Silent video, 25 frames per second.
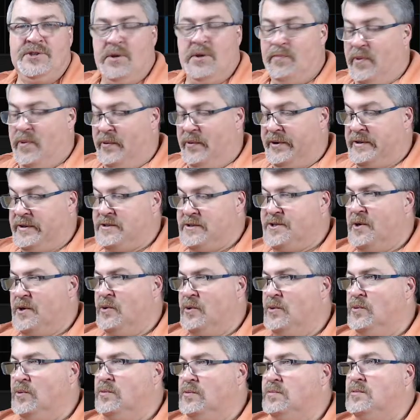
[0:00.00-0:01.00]
on it?
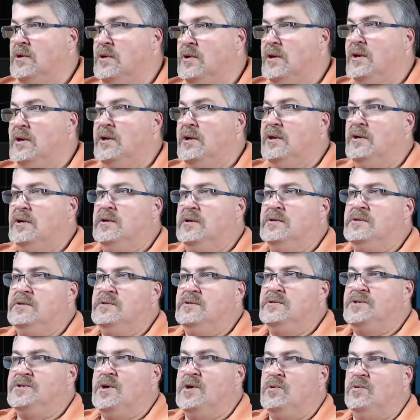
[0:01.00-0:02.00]
So
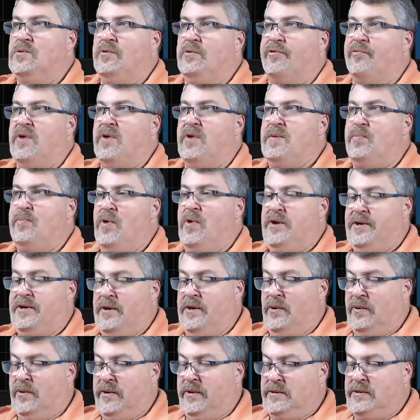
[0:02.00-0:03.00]
3
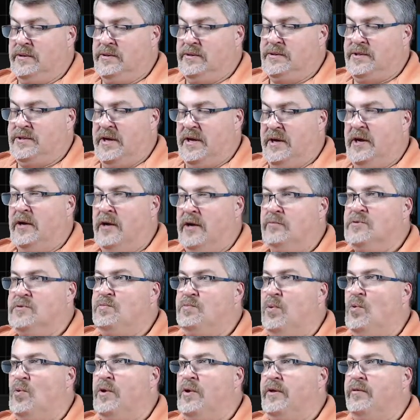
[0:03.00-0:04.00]
pre-tokens times
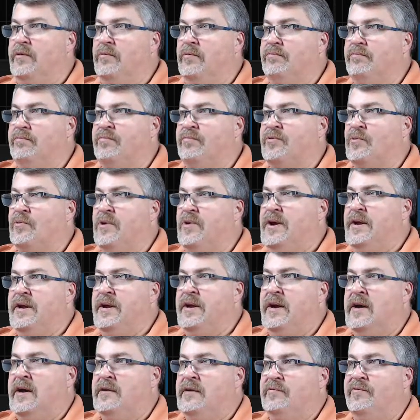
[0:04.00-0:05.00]

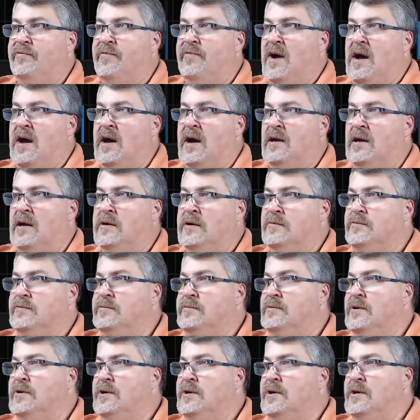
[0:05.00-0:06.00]
0.395,
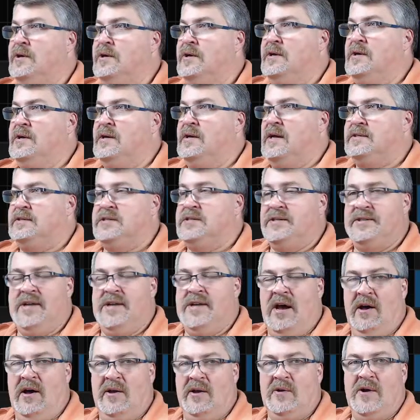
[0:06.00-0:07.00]
that's
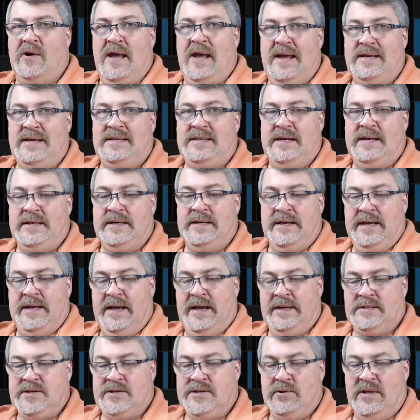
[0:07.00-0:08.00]
$1.18 a
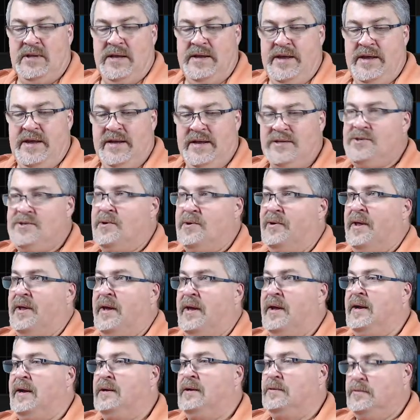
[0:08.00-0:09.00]
day. So like yesterday,